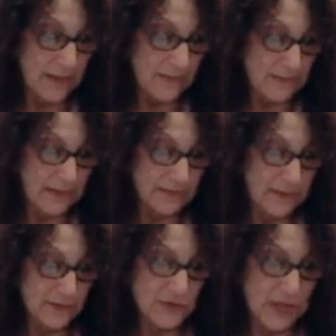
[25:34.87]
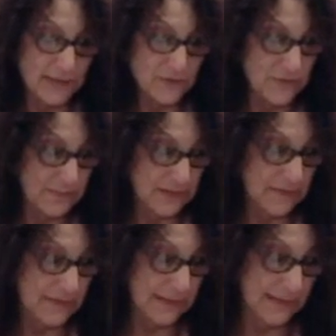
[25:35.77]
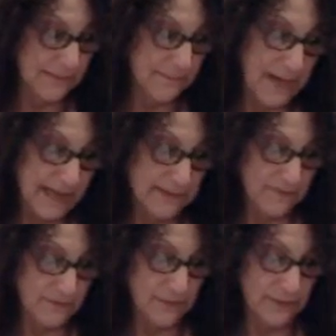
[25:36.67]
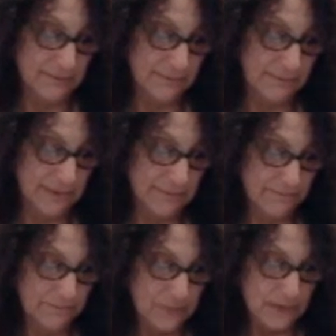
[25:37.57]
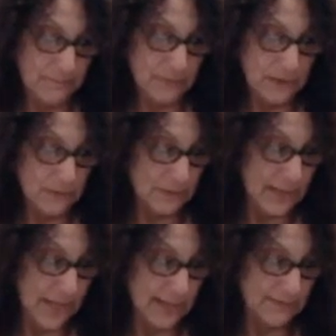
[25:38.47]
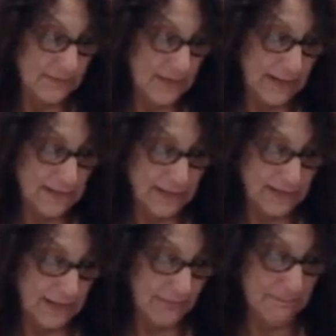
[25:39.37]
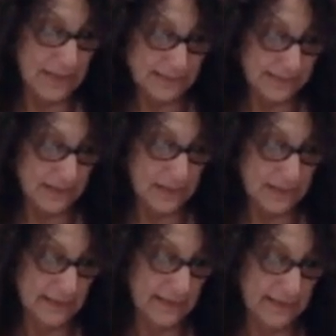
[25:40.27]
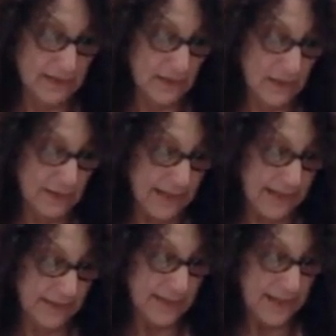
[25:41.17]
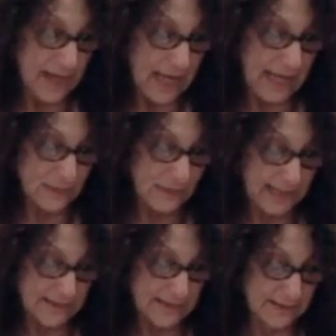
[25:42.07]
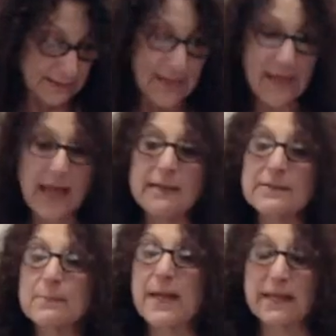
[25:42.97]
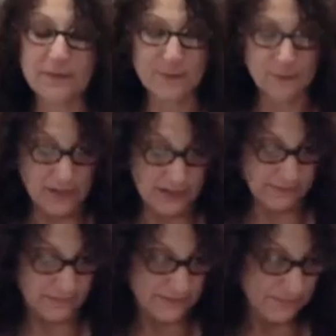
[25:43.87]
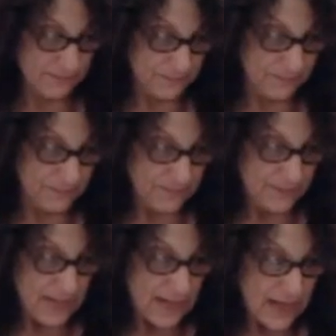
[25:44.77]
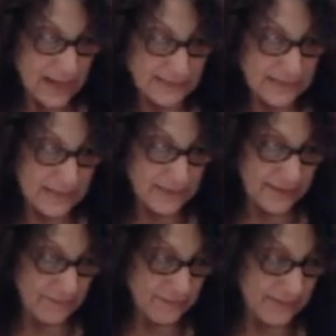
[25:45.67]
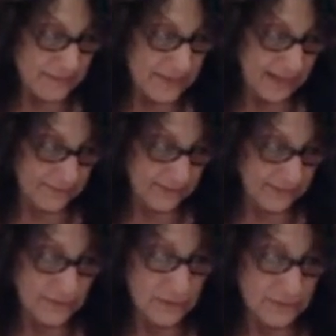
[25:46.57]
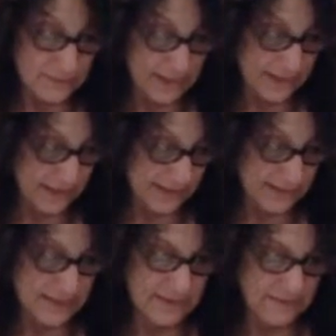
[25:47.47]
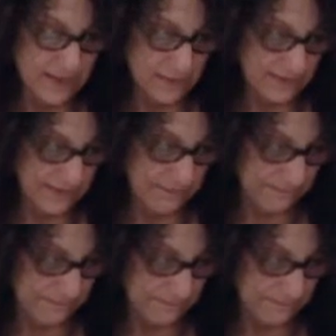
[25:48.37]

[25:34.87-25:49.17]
Sunlight shines from their skin in passive grief. Mute and silent, they are melancholy incarnate, acquiescent as abandoned wives. I steal them from death, close my eyes, devour them.